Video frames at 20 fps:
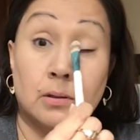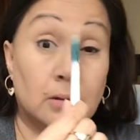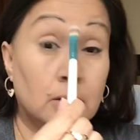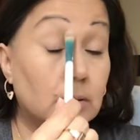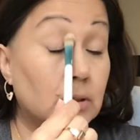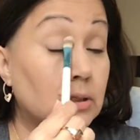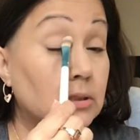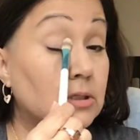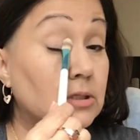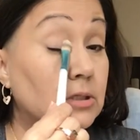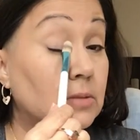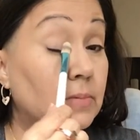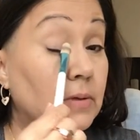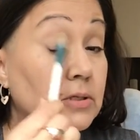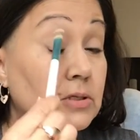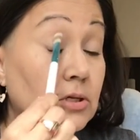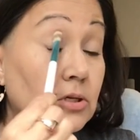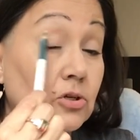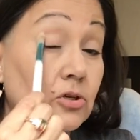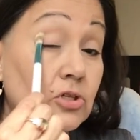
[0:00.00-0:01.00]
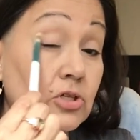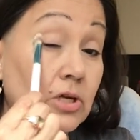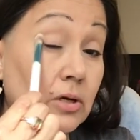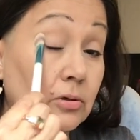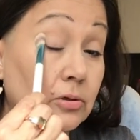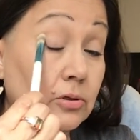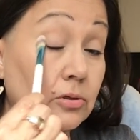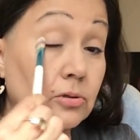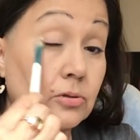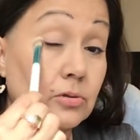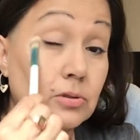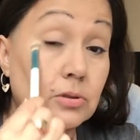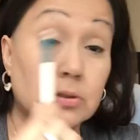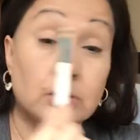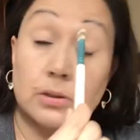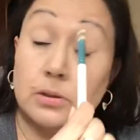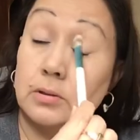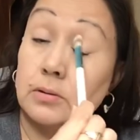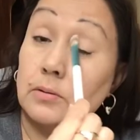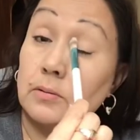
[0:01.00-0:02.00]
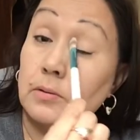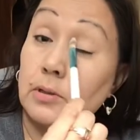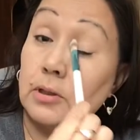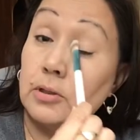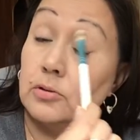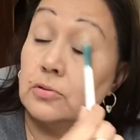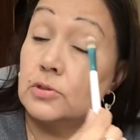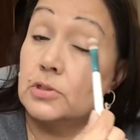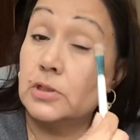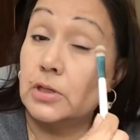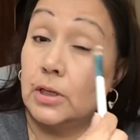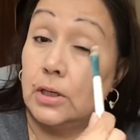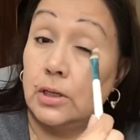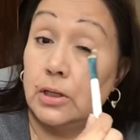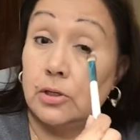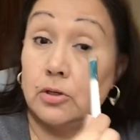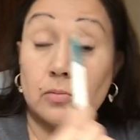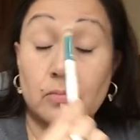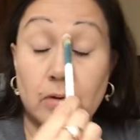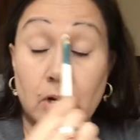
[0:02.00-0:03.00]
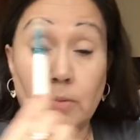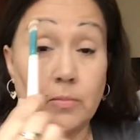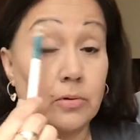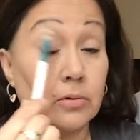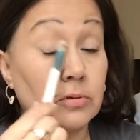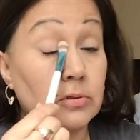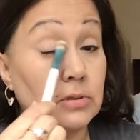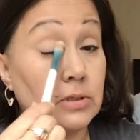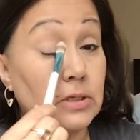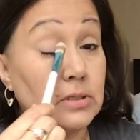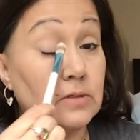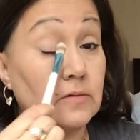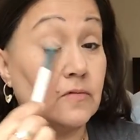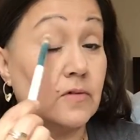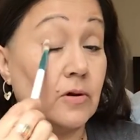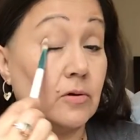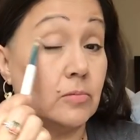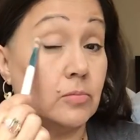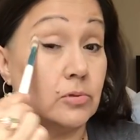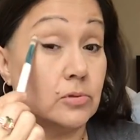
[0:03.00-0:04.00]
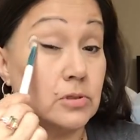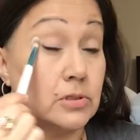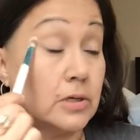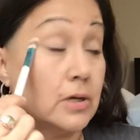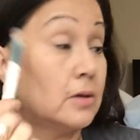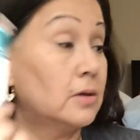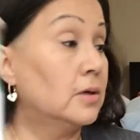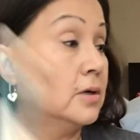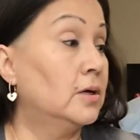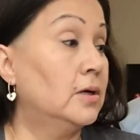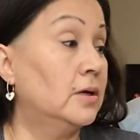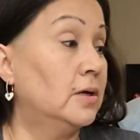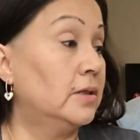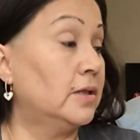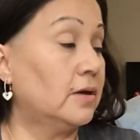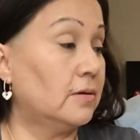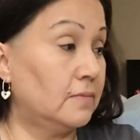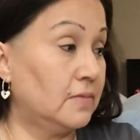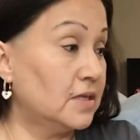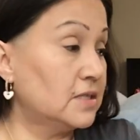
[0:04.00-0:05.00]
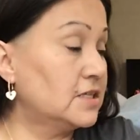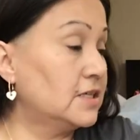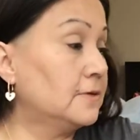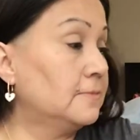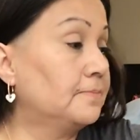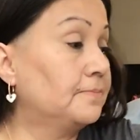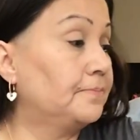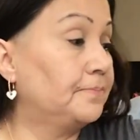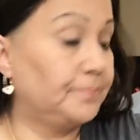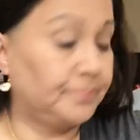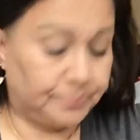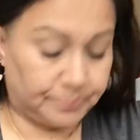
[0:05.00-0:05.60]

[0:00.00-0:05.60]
it just depends on your shadow you're using, and your skin, and your primer. There's lots of variables there. There, that's it.